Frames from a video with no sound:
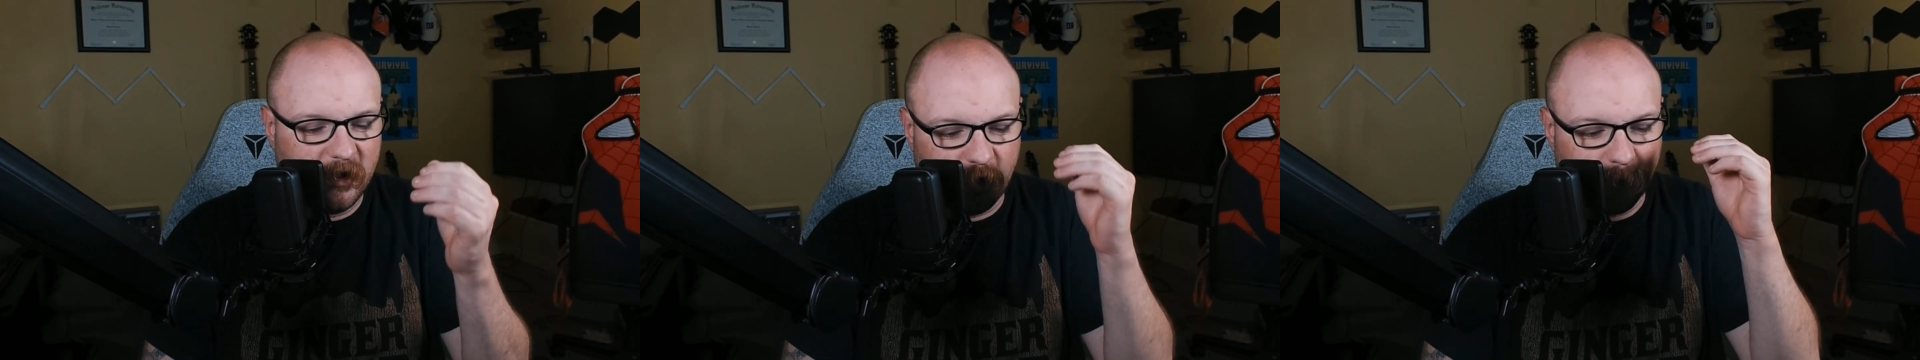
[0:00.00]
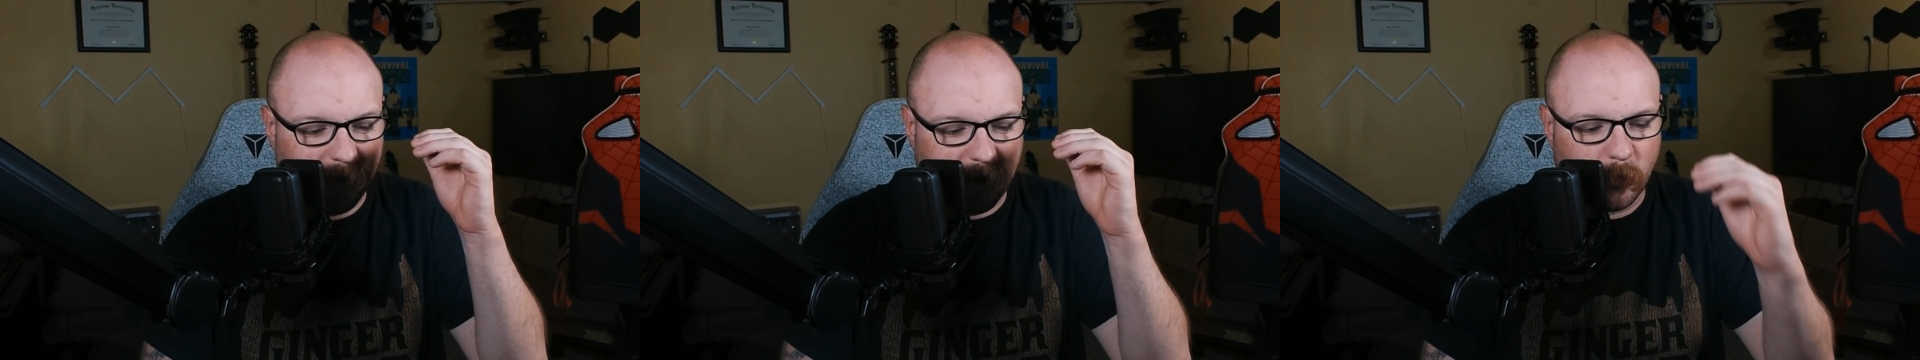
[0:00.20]

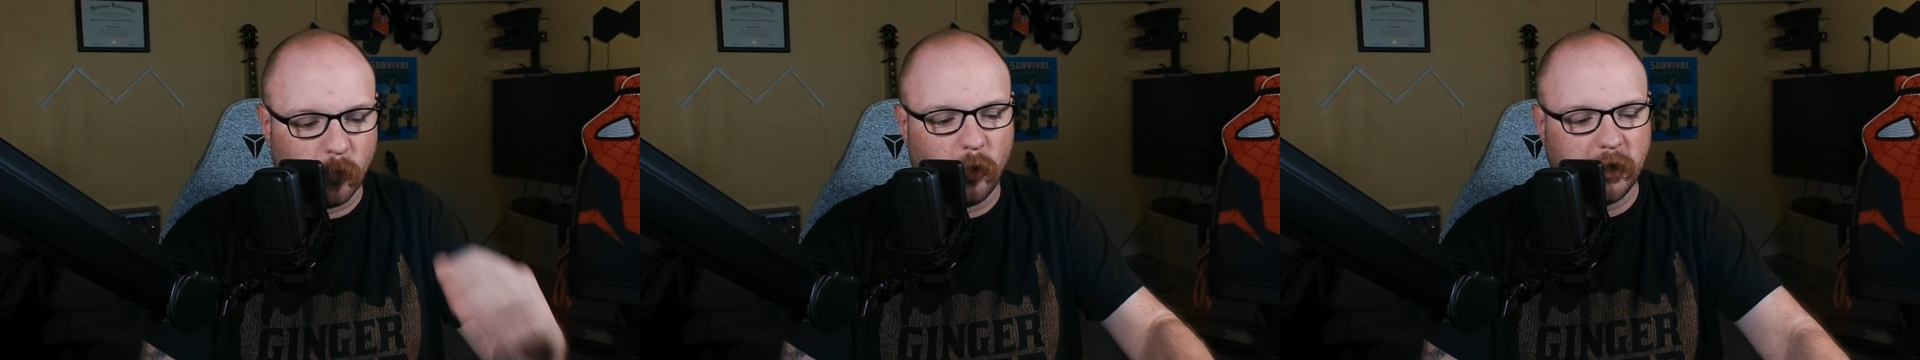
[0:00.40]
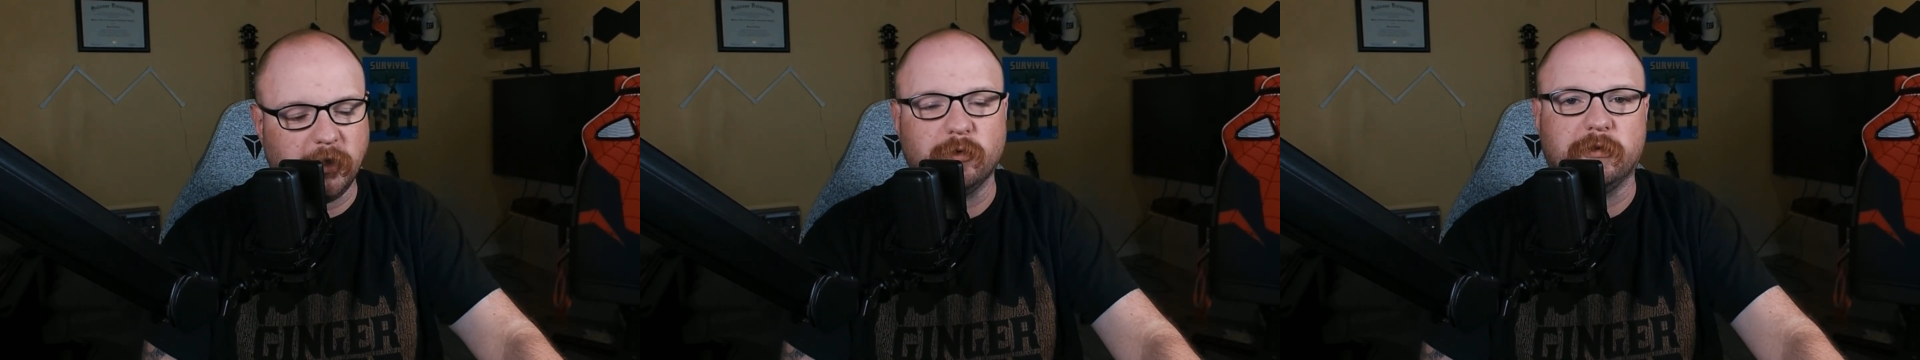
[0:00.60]
No matter
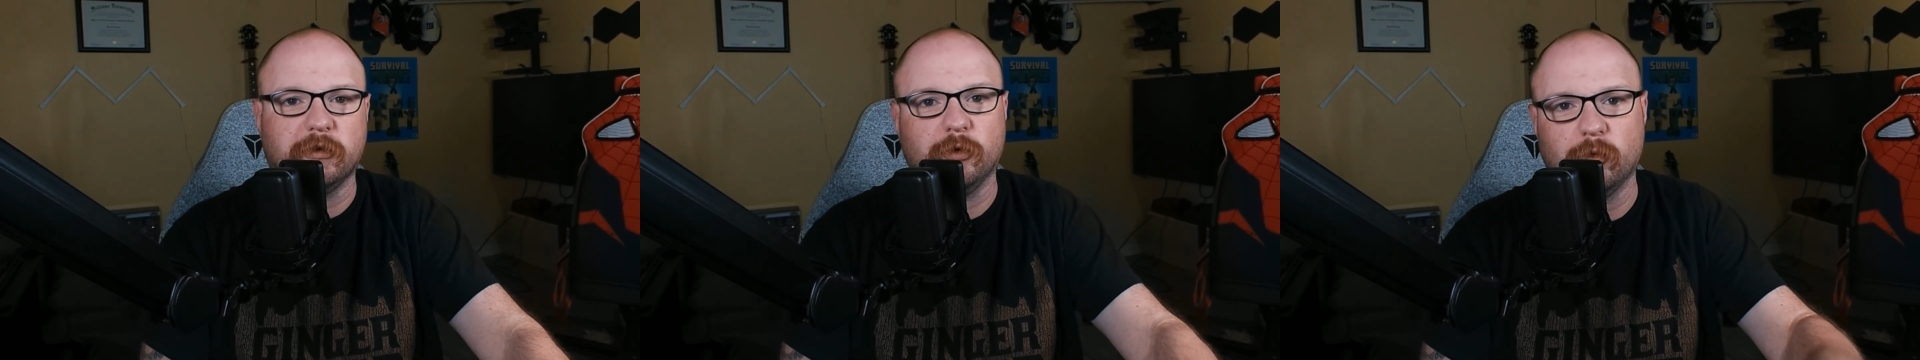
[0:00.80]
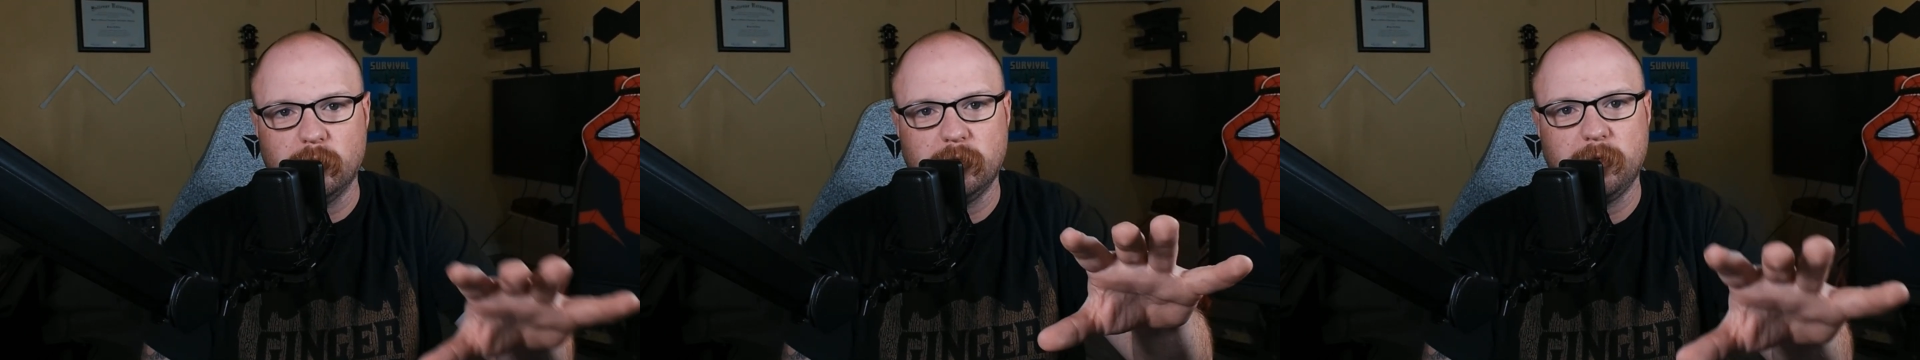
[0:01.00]
what you
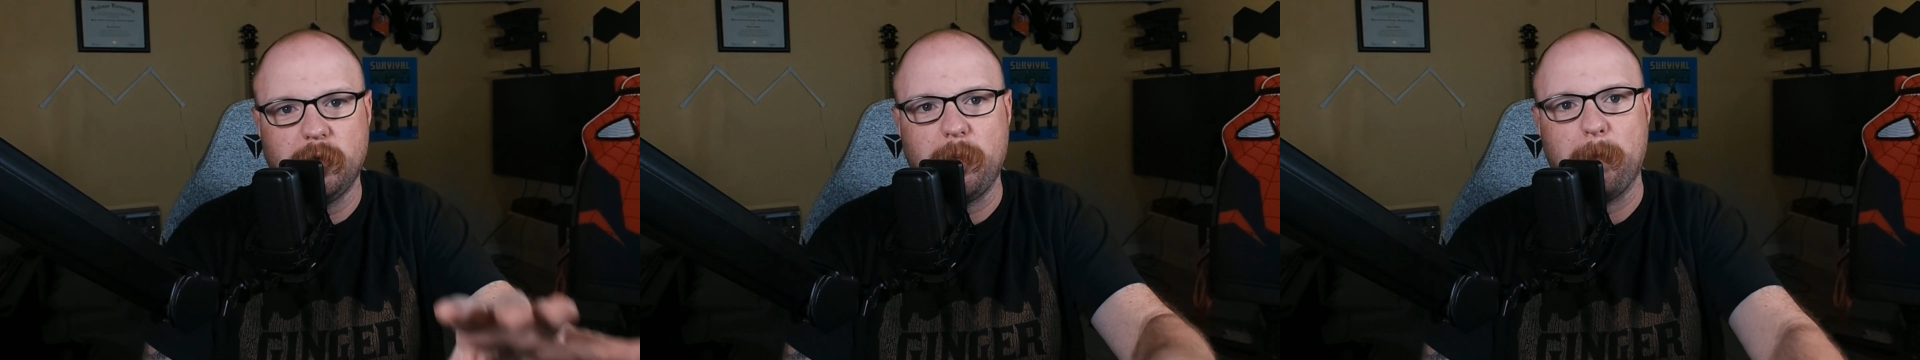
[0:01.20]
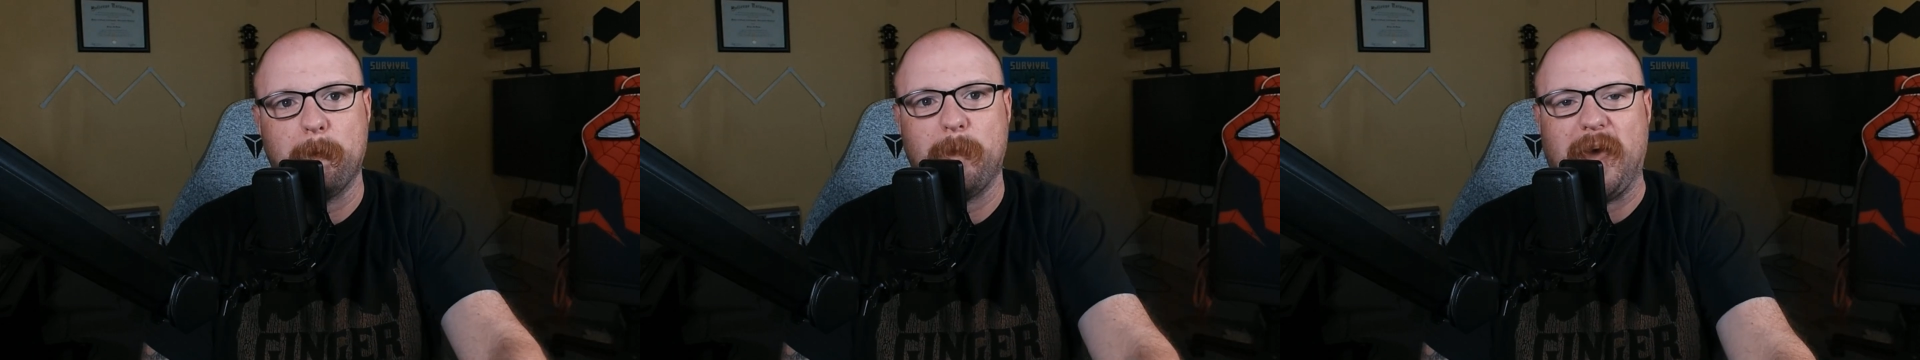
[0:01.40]
do,
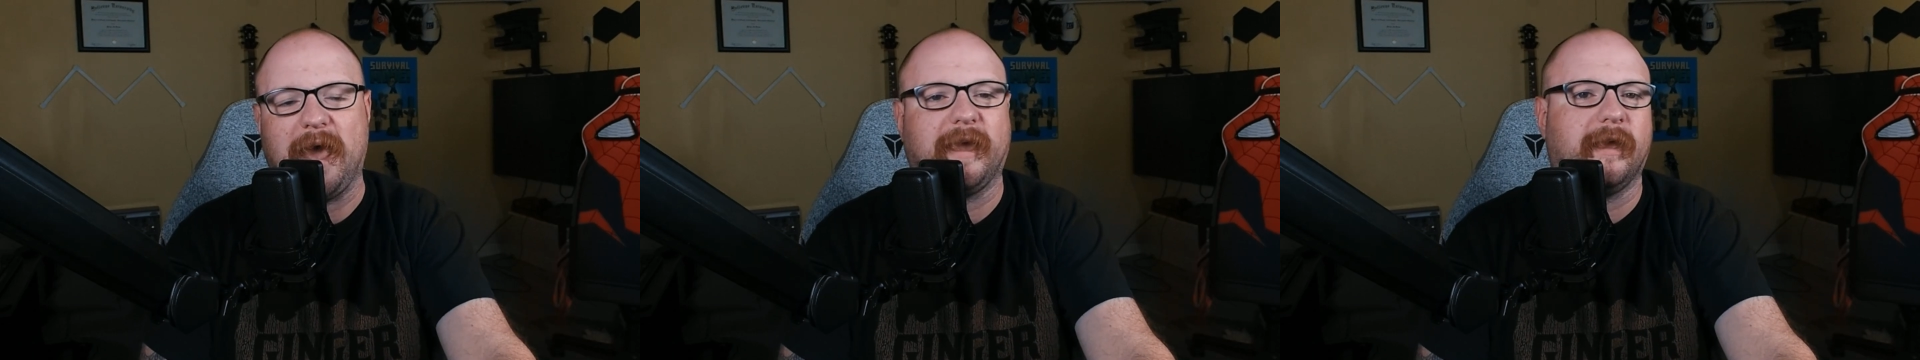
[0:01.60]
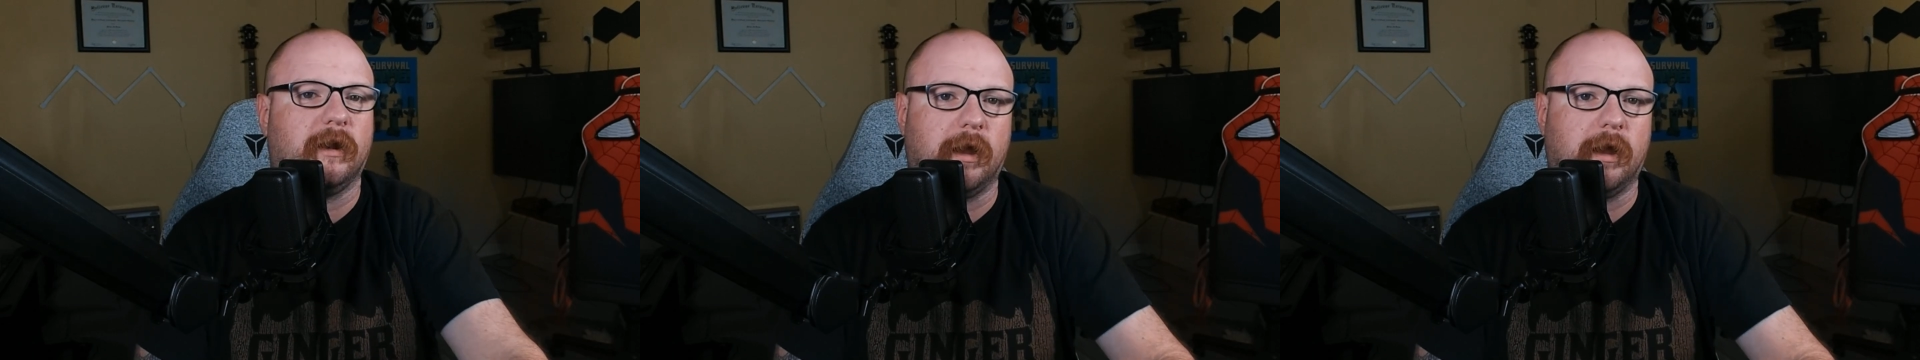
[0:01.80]
back it